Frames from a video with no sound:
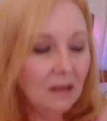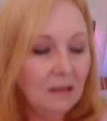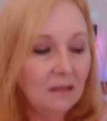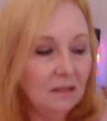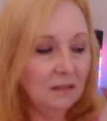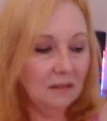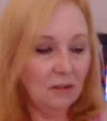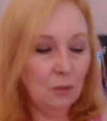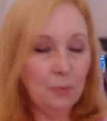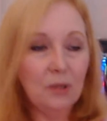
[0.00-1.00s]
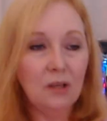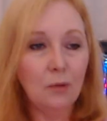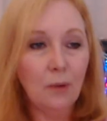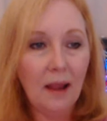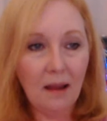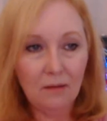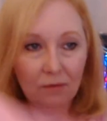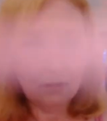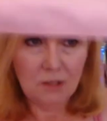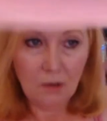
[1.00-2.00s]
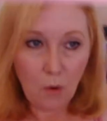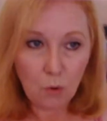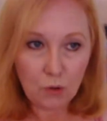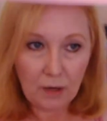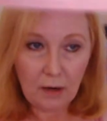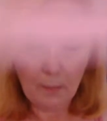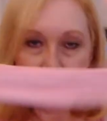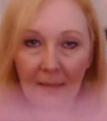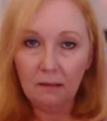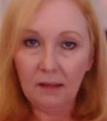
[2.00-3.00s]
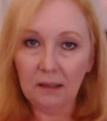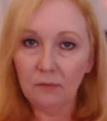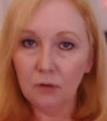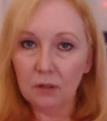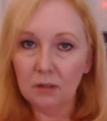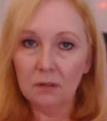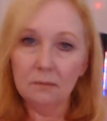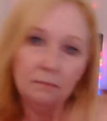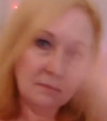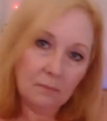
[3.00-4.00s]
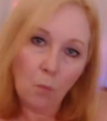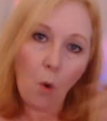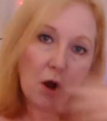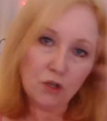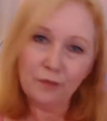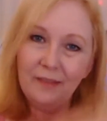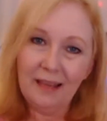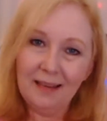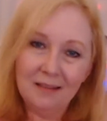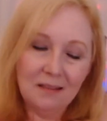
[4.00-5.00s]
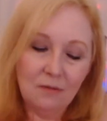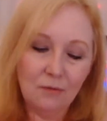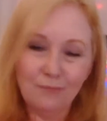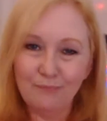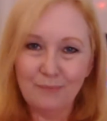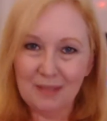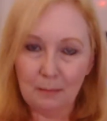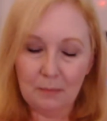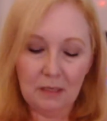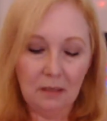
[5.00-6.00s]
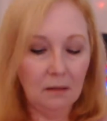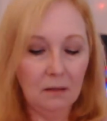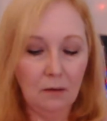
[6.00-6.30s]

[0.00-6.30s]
You know, you put it around to hold your hair back, like if you're gonna wash your face or something, you know,